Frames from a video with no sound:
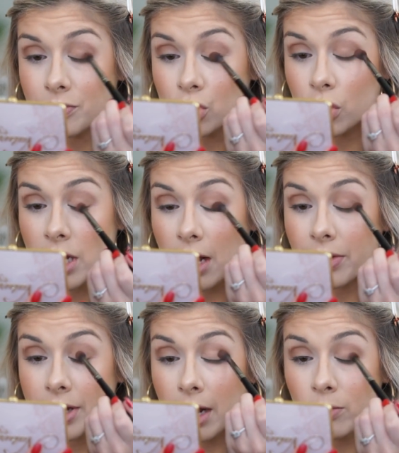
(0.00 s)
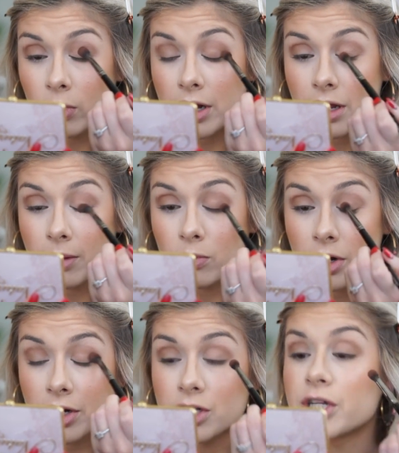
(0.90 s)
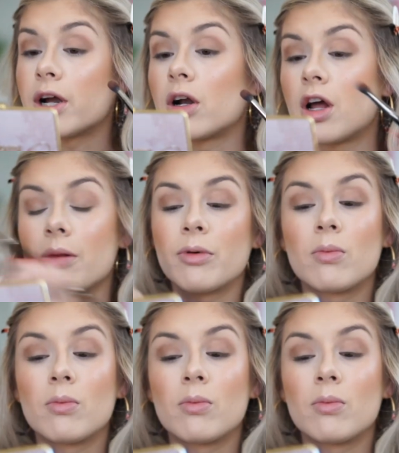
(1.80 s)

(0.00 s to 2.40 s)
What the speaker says: So yeah, like I'm ready. I'm ready to tear it up.